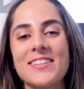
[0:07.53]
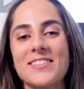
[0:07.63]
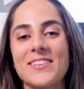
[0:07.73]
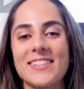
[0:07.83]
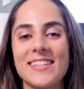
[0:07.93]

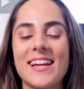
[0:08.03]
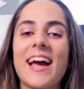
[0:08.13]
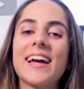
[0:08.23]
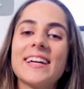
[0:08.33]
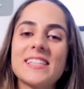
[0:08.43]
So
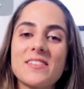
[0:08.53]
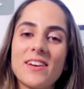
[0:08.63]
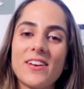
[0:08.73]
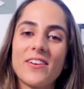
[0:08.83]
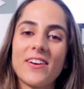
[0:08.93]
today is a
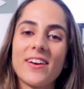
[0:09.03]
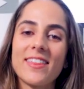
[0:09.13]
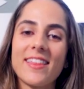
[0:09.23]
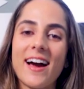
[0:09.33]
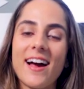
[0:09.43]
video
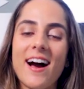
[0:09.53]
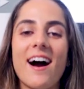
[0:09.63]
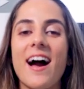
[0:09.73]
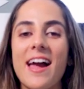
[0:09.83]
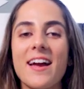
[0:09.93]
that
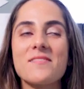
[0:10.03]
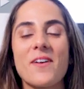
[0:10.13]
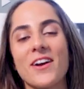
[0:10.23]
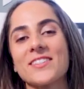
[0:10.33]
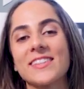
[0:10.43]
I
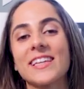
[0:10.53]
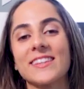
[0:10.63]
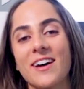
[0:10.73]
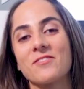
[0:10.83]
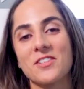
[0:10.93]
personally
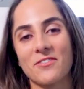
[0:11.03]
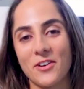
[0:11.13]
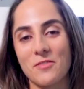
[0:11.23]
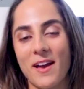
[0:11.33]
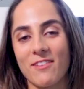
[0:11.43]
love to
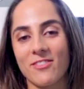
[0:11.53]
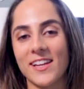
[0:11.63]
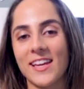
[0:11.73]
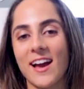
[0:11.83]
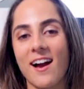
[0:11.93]
film every
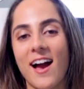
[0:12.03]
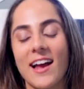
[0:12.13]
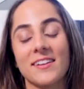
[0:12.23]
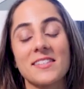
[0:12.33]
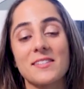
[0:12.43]
year
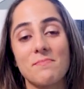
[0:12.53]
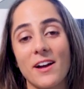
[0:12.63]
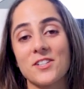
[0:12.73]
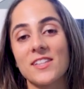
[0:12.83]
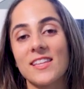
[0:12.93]
and
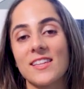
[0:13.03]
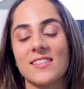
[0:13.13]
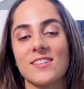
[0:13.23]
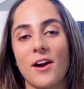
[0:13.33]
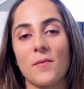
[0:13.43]
especially
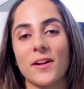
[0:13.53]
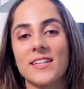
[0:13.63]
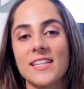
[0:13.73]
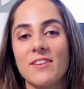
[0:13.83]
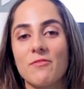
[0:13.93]
this year I wanted
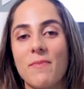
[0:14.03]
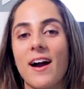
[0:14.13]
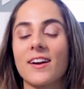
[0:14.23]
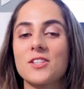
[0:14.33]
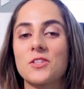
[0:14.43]
to give
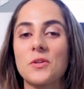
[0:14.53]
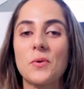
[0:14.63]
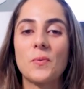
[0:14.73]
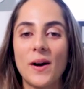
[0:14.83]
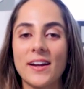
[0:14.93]
back to
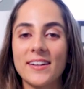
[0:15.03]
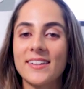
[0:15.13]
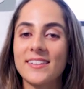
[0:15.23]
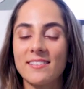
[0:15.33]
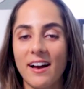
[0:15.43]
one
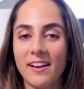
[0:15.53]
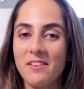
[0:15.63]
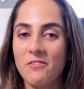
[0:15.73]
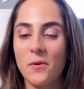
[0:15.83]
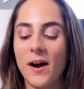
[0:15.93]

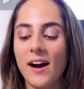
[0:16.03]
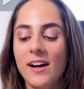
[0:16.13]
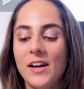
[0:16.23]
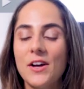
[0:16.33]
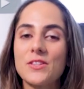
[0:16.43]
lucky viewer.
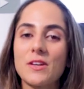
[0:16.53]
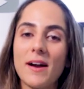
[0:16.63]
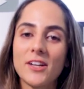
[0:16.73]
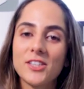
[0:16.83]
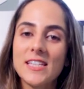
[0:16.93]
So I'm
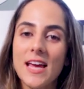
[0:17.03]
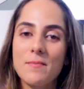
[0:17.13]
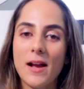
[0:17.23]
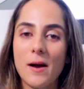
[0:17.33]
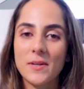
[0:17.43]
actually
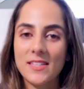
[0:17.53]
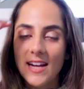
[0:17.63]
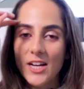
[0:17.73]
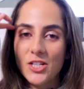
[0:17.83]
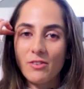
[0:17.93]
teaming up with
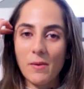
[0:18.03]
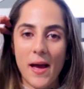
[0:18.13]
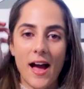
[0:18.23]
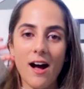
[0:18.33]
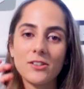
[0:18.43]
Stationery
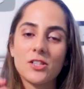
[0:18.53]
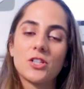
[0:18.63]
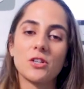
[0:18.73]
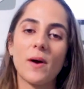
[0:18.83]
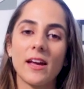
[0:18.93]
Pal to
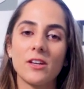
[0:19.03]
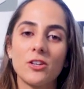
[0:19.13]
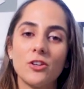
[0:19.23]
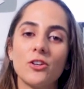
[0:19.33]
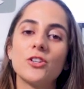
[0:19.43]
do a
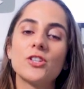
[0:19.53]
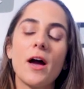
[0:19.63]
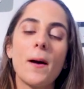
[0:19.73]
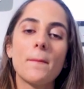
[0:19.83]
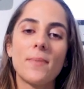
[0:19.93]
huge
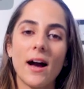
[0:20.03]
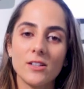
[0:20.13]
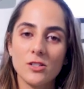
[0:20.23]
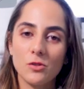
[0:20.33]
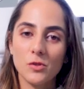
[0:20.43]
back
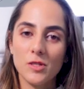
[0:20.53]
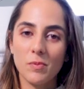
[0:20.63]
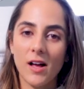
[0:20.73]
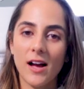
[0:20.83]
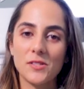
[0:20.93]
to school
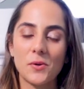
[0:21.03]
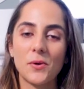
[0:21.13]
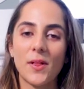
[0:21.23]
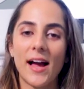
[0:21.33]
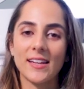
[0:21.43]
supplies
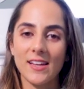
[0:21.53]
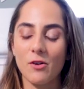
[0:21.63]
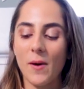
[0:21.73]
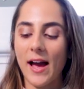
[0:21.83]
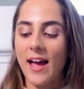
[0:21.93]
haul and
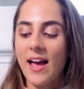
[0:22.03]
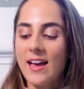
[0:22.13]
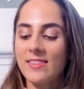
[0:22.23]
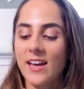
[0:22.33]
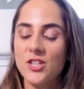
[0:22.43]
giveaway.
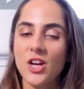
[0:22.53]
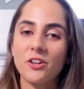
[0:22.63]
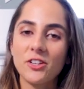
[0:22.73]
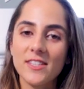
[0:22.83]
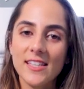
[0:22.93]
They
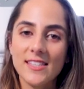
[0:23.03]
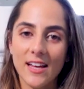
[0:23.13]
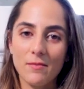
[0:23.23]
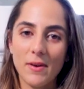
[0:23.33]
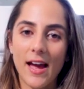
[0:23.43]
generously
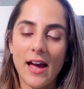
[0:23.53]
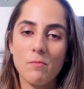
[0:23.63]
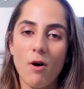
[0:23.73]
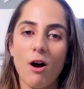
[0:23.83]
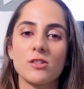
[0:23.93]
sent me a
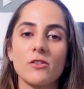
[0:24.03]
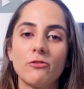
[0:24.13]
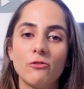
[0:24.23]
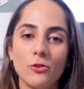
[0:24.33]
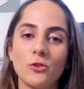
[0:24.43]
box
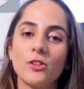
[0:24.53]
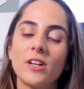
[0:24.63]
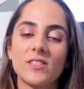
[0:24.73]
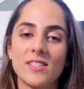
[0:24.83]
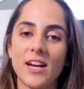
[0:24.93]
full
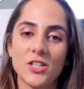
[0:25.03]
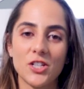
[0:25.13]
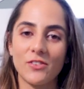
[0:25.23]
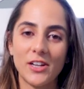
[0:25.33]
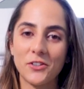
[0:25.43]
of
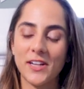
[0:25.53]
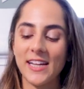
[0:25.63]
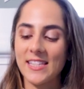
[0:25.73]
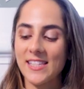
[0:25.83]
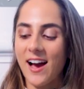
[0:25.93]
stationery
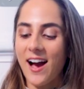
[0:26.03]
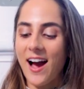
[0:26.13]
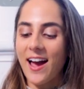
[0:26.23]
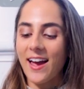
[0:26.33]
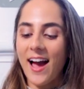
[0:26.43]
goodies.
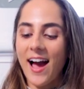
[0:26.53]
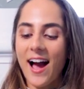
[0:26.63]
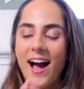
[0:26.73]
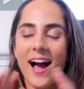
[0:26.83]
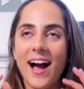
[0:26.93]
I
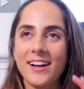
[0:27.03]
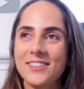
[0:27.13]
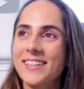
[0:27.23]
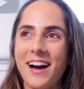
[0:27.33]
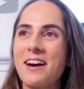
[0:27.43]

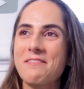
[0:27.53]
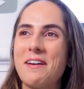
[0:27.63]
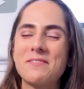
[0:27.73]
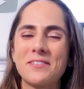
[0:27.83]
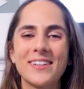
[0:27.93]
actually can't
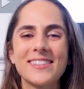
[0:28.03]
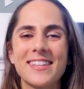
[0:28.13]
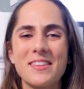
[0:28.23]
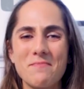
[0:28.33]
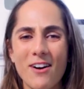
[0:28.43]
remember what's
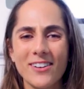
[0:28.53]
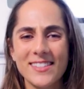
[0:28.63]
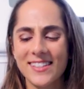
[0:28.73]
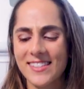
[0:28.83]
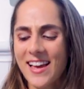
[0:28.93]
in the box
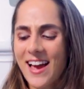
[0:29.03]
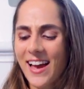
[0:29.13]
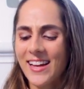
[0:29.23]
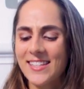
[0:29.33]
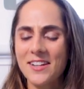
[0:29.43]
because
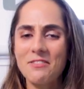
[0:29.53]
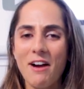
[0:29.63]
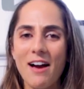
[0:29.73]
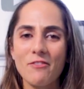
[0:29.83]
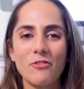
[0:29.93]
it did
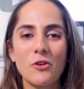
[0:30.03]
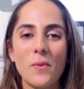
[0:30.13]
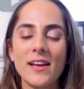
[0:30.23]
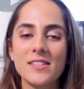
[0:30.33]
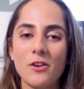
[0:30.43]
arrive a few
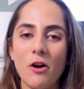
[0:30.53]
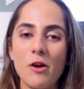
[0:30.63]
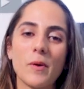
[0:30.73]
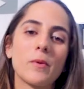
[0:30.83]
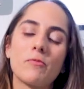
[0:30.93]
weeks
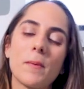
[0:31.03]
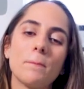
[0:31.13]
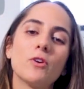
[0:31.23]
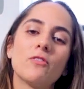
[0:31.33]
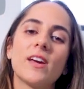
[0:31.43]
ago, but we've been
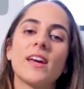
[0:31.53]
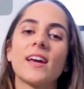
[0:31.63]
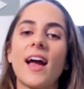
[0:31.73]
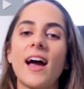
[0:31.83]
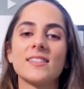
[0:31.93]

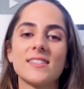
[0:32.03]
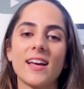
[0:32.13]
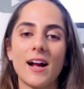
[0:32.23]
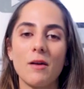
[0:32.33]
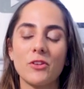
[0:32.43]
moving and
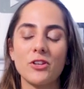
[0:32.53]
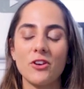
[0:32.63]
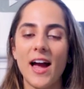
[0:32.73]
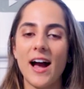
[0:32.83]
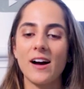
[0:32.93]
setting up the
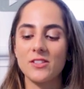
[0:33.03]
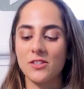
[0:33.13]
new house.